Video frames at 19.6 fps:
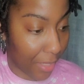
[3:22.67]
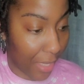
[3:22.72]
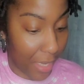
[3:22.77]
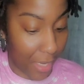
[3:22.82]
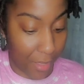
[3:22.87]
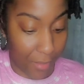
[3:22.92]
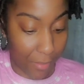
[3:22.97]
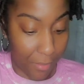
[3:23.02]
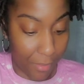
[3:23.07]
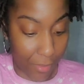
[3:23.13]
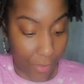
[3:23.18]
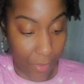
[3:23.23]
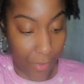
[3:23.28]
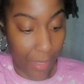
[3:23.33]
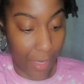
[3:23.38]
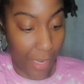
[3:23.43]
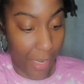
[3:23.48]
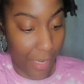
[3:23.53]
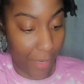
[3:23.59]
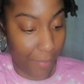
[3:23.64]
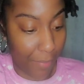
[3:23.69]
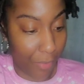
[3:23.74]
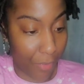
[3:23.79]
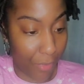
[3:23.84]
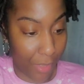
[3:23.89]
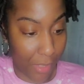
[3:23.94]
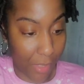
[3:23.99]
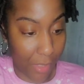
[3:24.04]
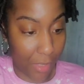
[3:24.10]
Okay, go ahead and
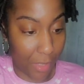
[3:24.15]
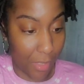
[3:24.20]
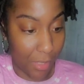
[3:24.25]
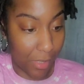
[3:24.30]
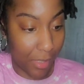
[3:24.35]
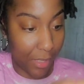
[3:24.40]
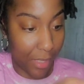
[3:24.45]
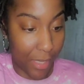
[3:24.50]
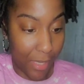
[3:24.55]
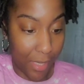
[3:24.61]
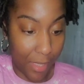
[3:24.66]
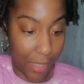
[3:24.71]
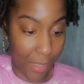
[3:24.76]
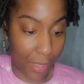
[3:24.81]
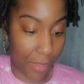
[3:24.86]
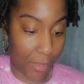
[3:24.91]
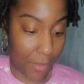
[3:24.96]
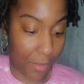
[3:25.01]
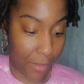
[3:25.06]
move this to the side.